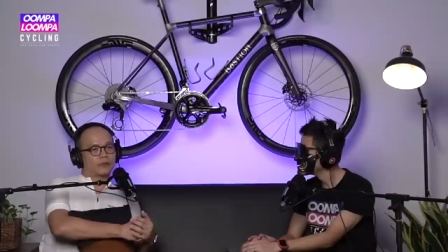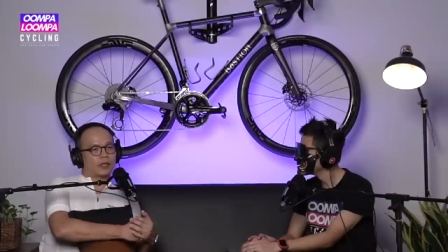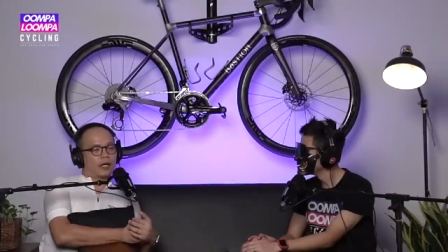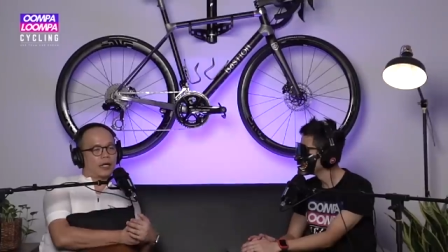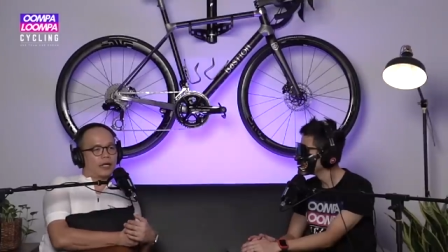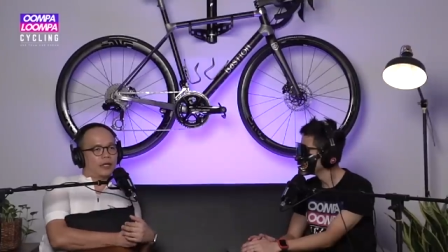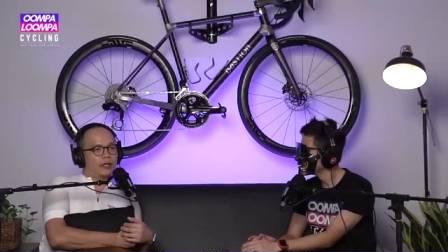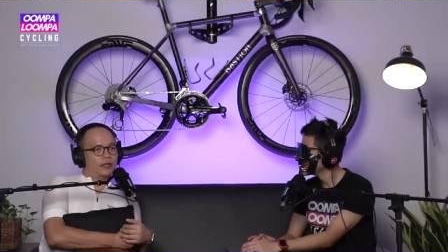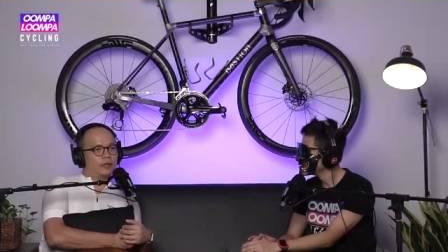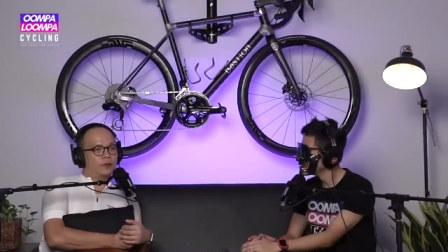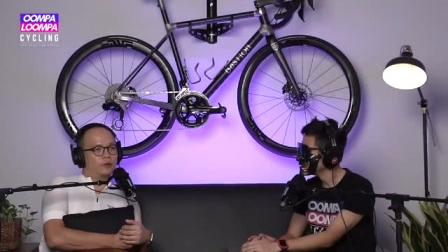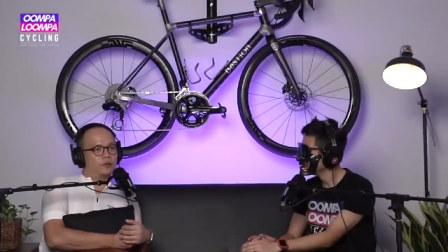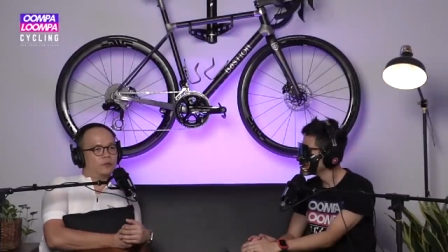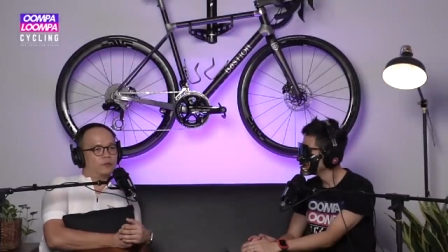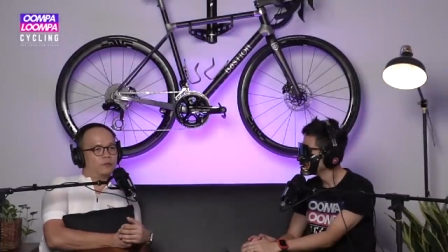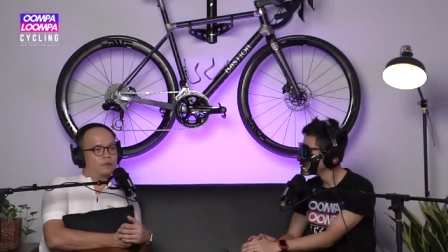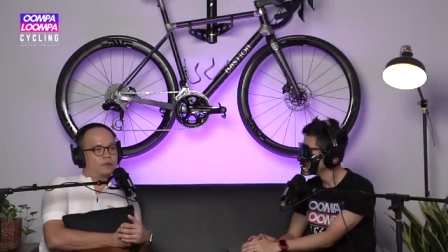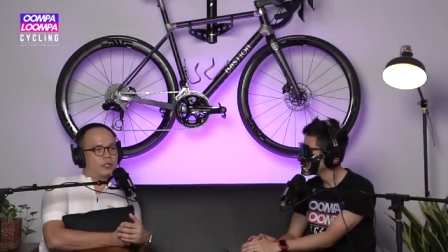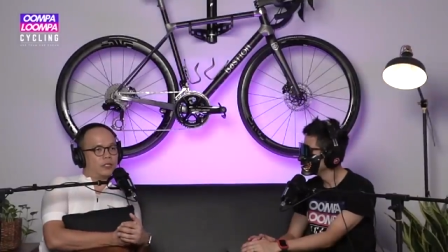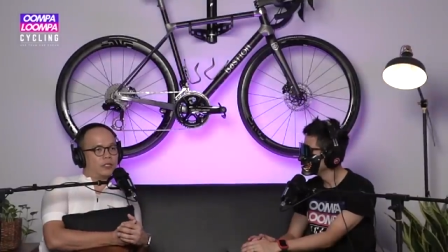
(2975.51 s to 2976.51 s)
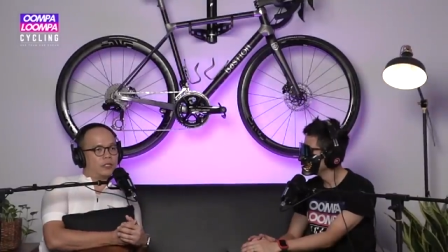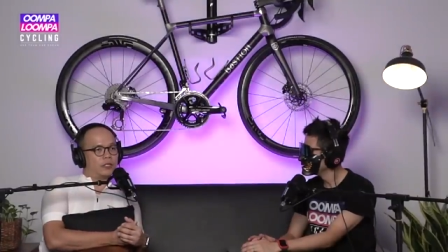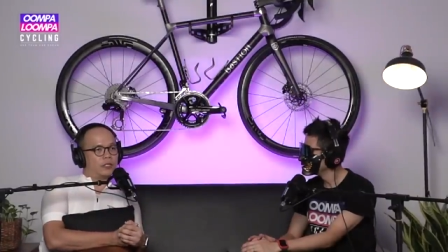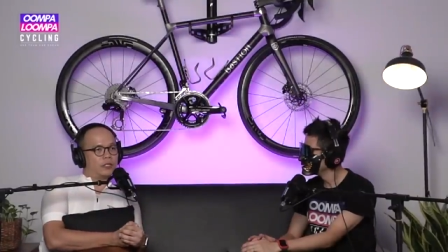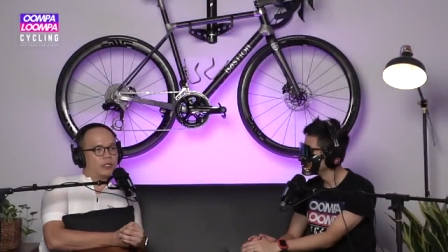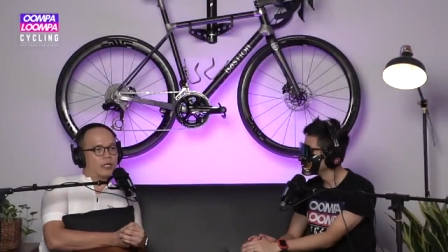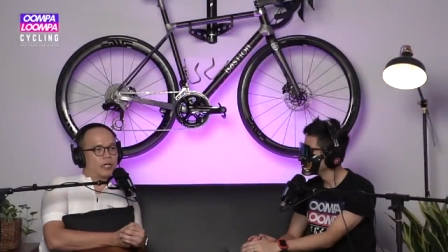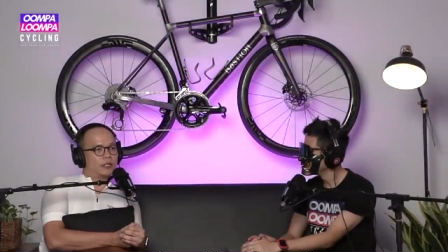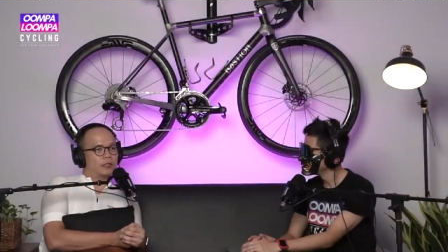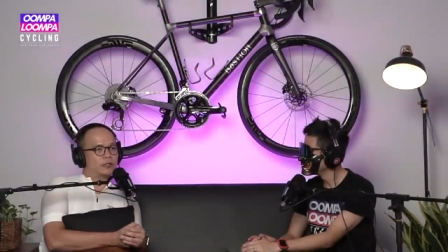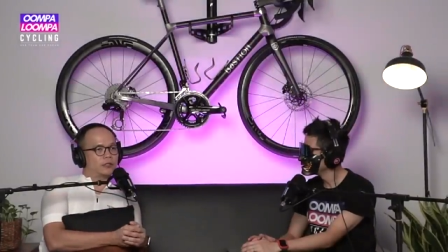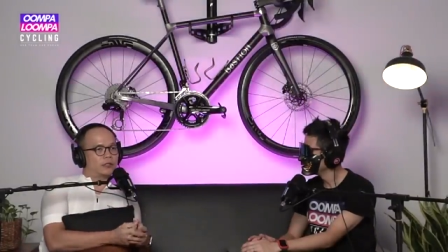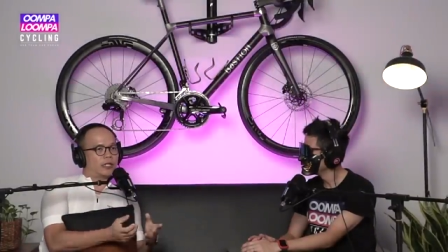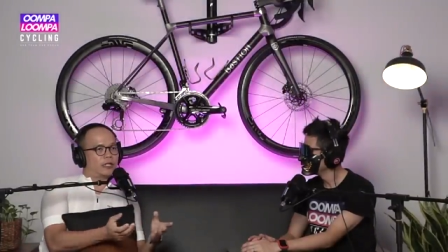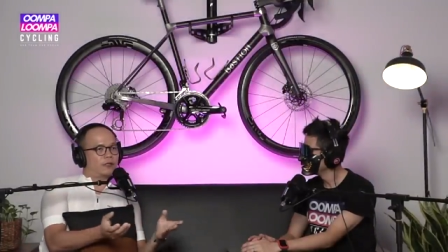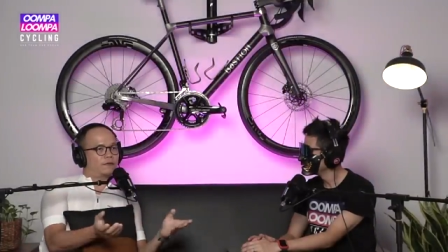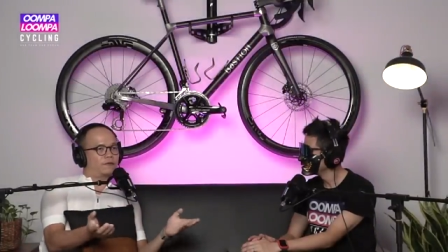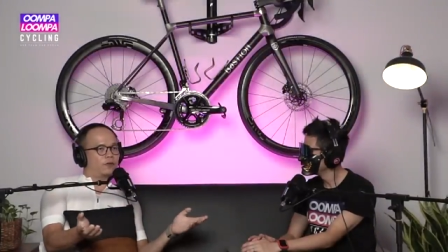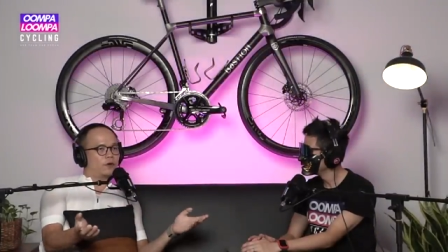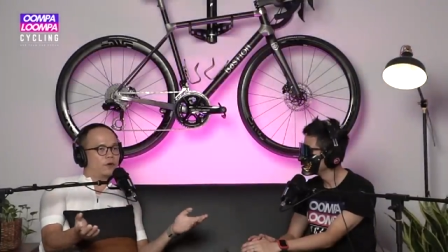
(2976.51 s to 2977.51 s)
I will be at the
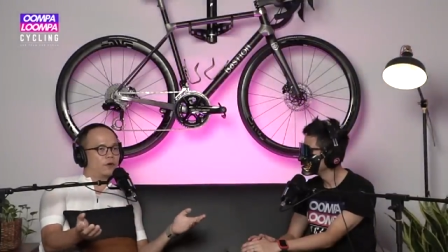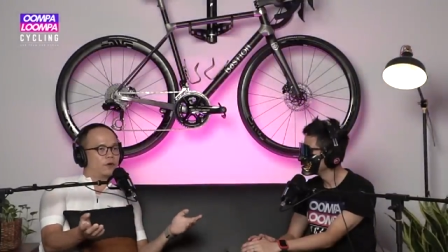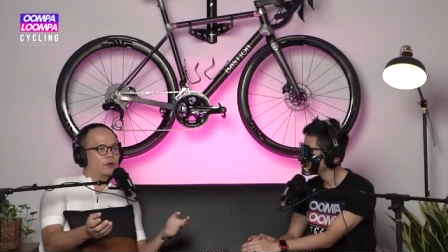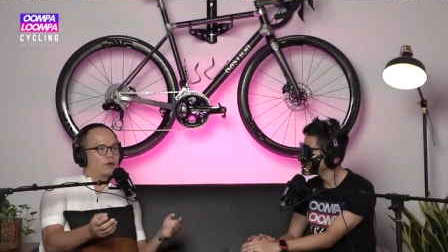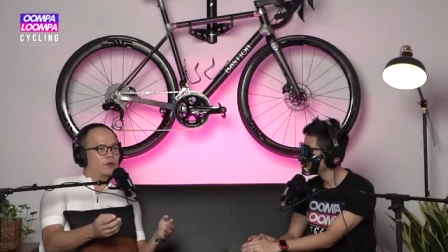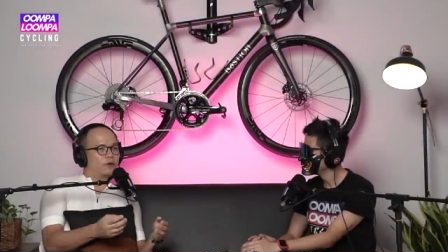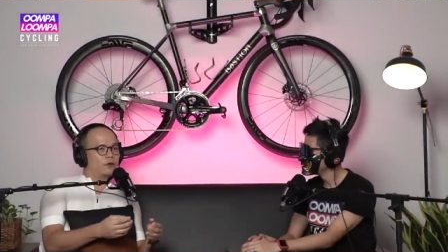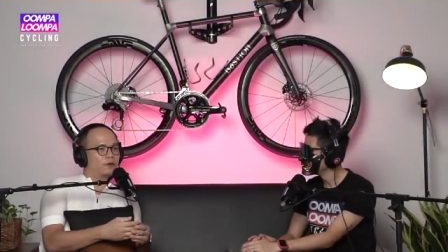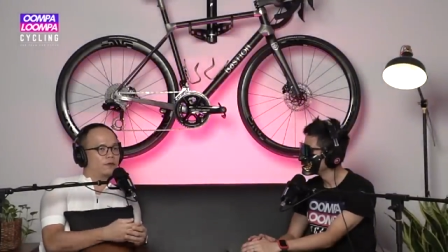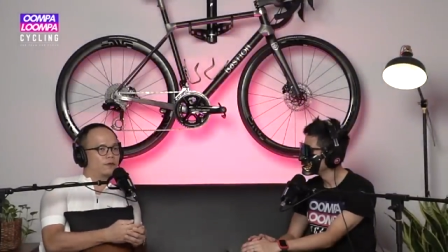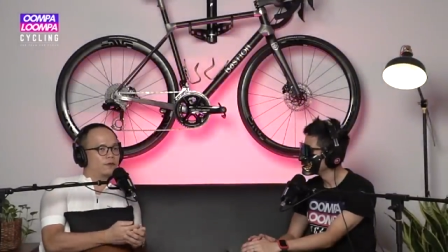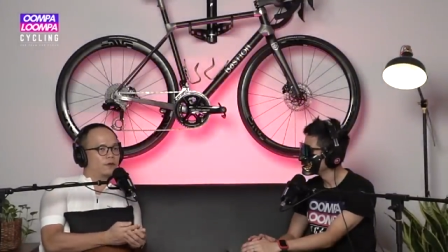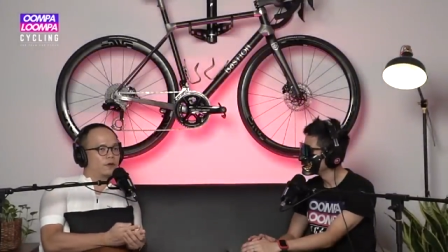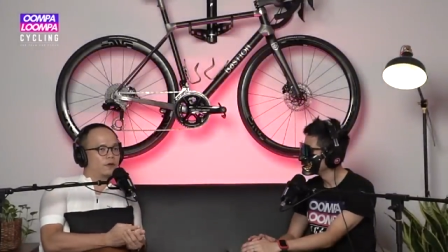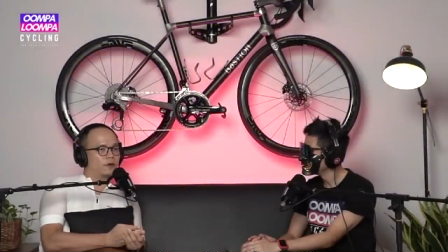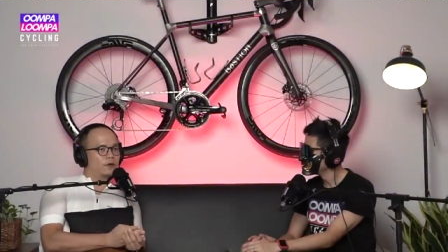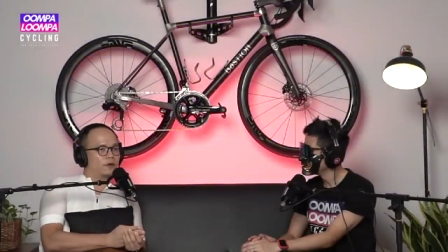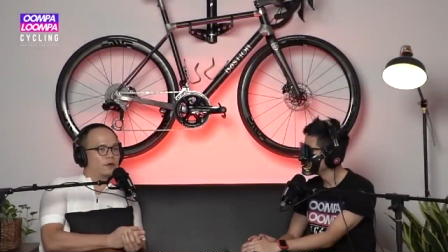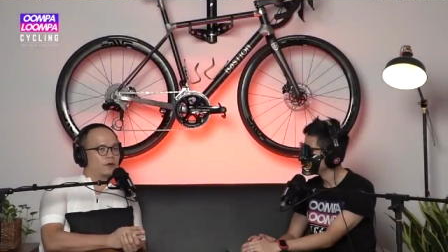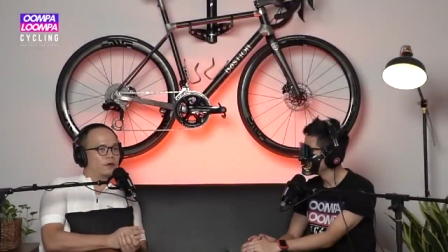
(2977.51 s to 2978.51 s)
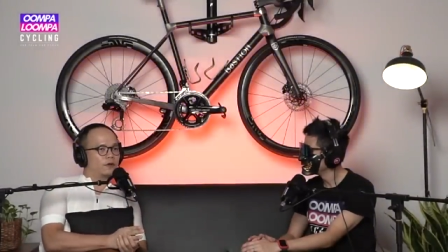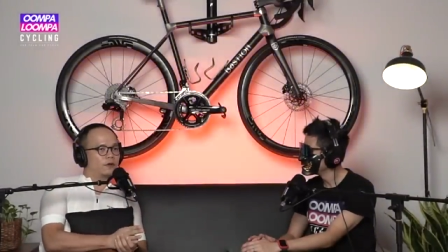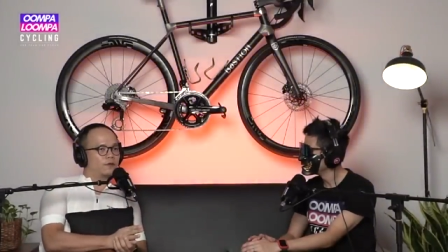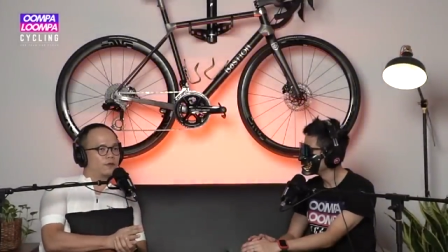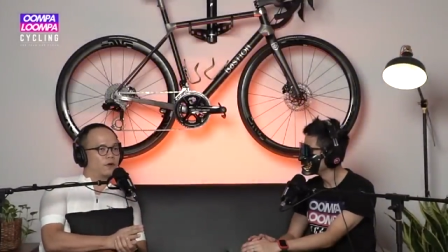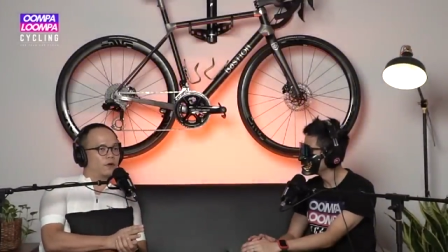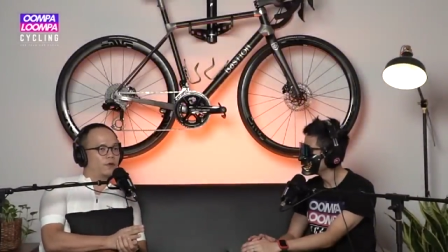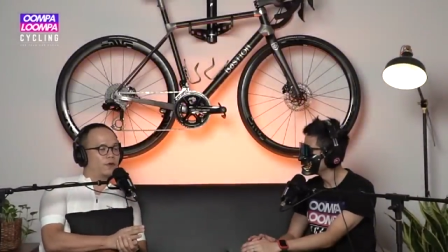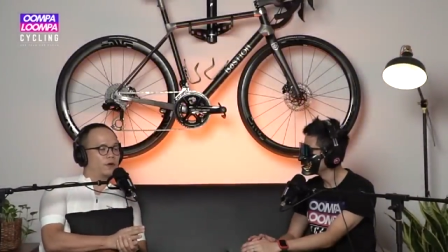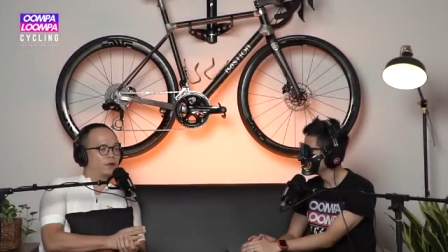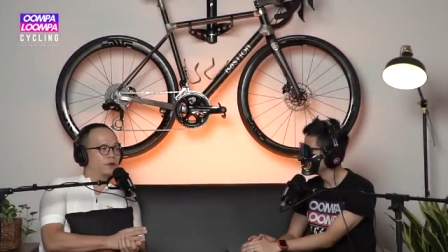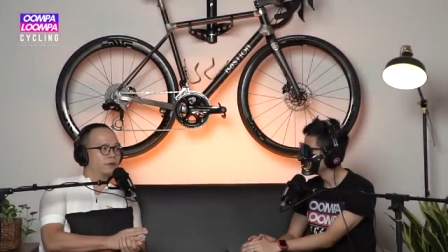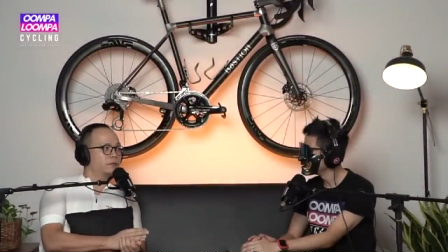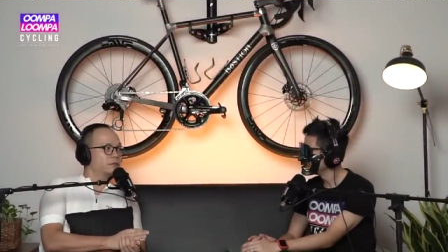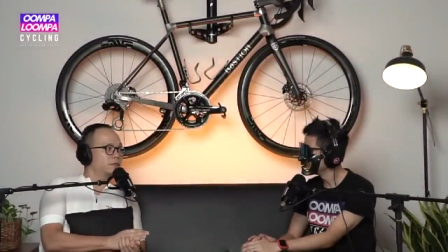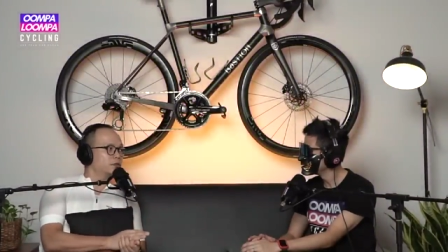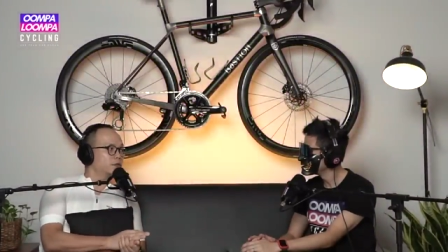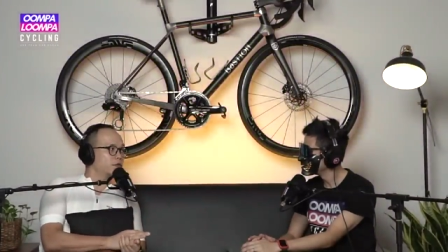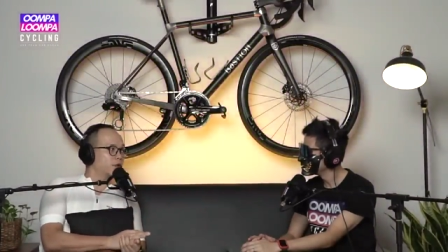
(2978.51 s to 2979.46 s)
set for for for film